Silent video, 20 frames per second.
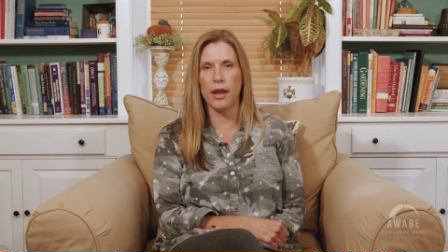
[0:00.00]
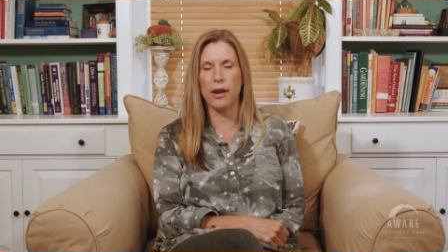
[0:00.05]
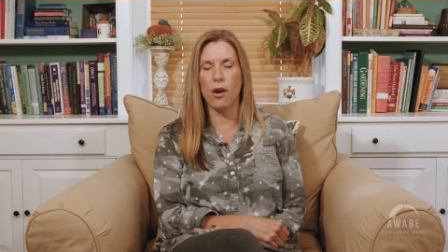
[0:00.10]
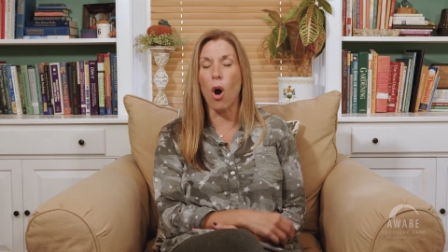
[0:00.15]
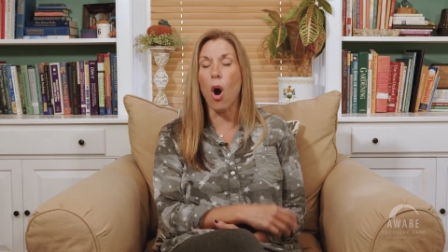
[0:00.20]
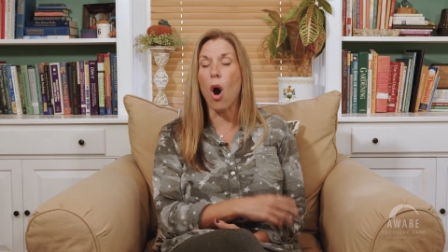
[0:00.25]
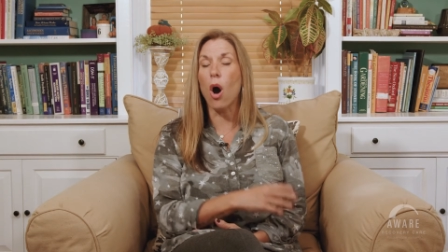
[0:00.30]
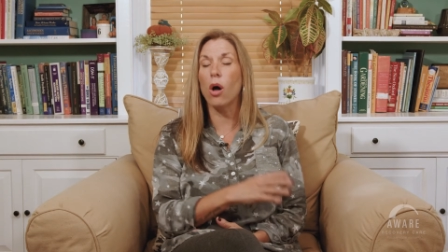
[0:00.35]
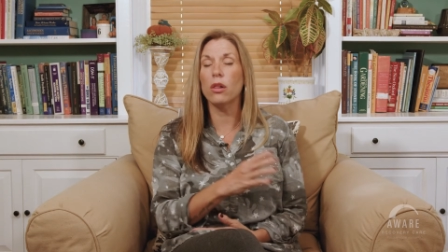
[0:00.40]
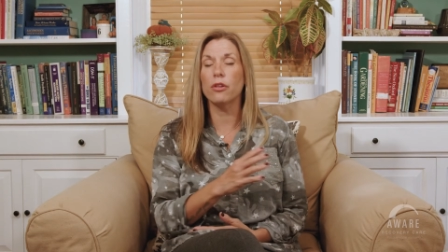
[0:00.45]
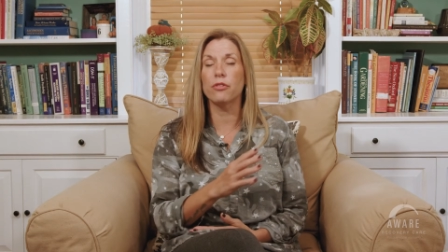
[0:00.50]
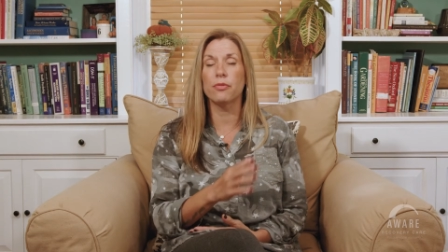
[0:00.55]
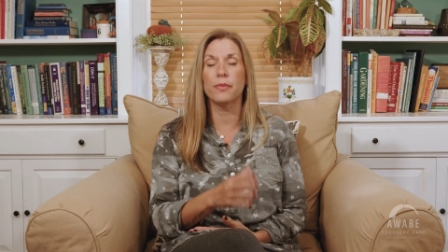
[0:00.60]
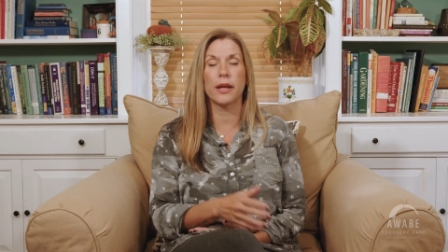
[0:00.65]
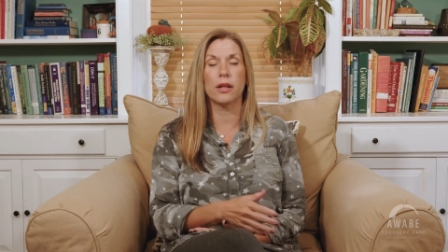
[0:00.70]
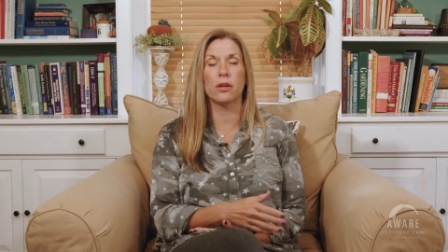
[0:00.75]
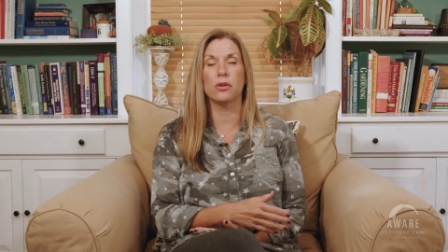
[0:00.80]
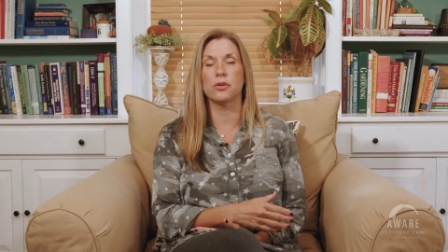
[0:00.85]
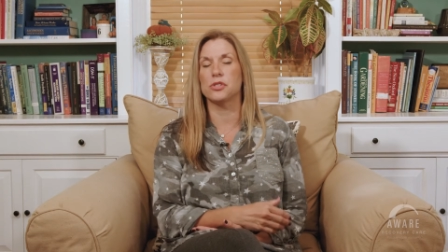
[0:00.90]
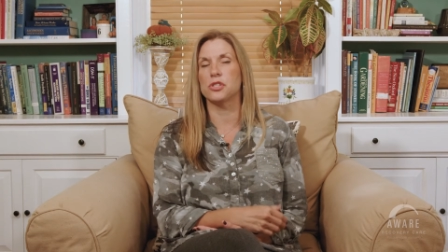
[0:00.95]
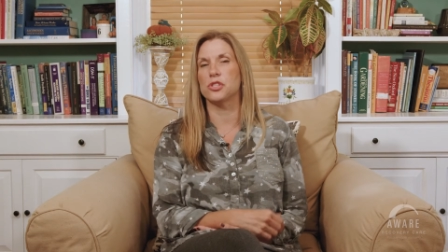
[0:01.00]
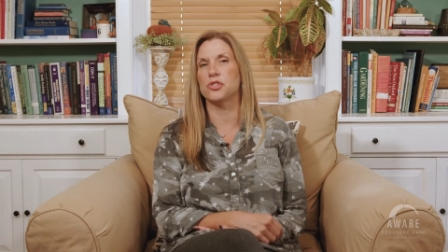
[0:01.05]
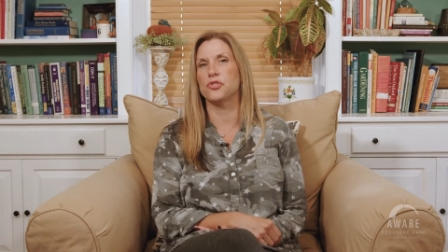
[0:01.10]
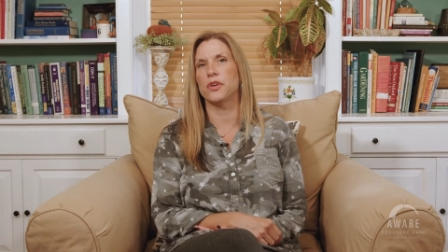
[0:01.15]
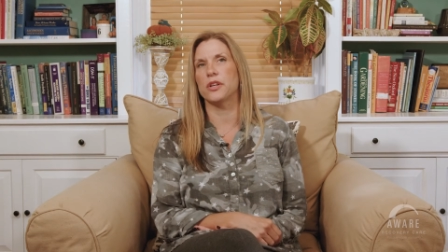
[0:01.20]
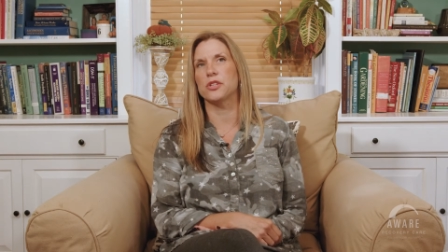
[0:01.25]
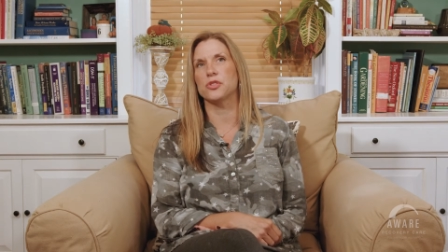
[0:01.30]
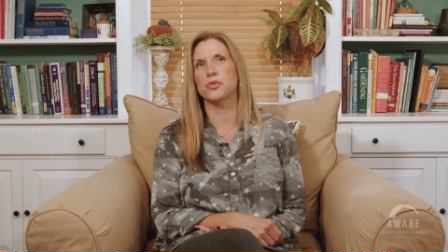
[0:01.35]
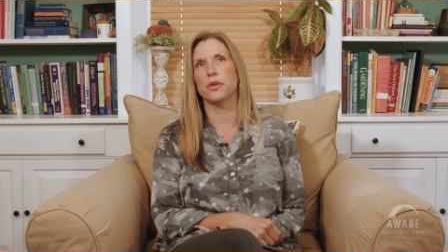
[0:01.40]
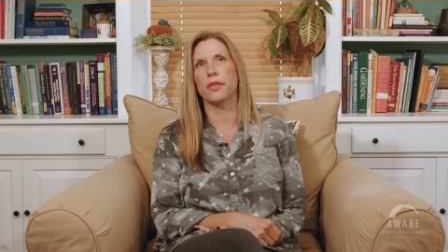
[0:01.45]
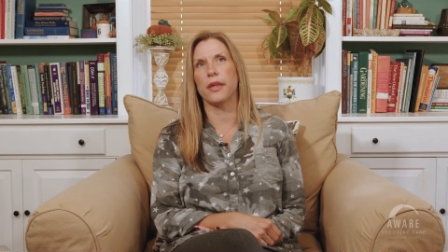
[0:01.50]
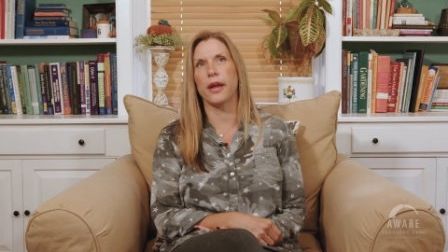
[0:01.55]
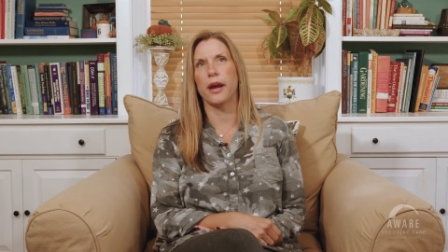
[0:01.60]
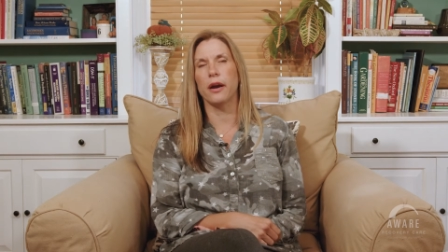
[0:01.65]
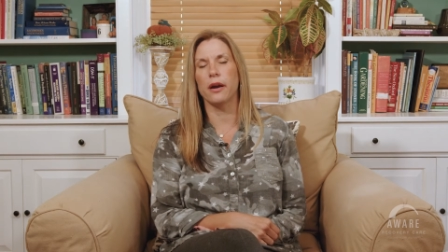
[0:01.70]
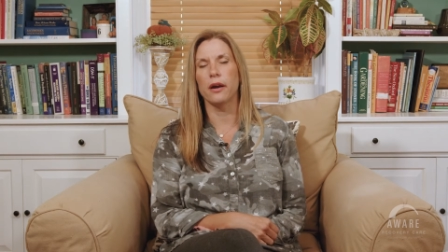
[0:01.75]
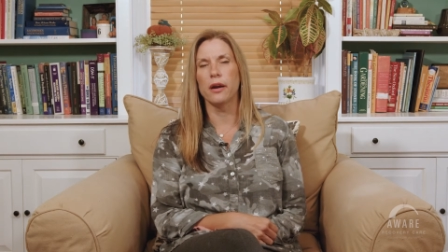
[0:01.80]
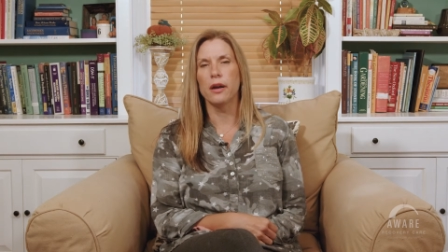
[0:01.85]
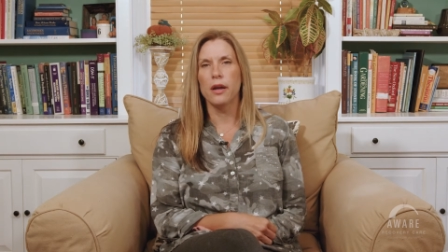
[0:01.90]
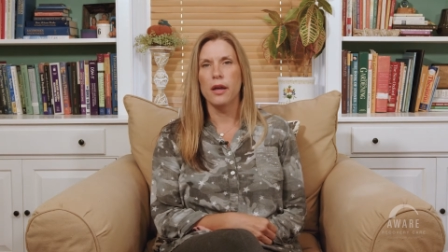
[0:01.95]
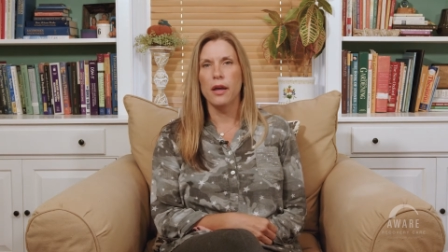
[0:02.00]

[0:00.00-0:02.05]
and all of my closest friends were there.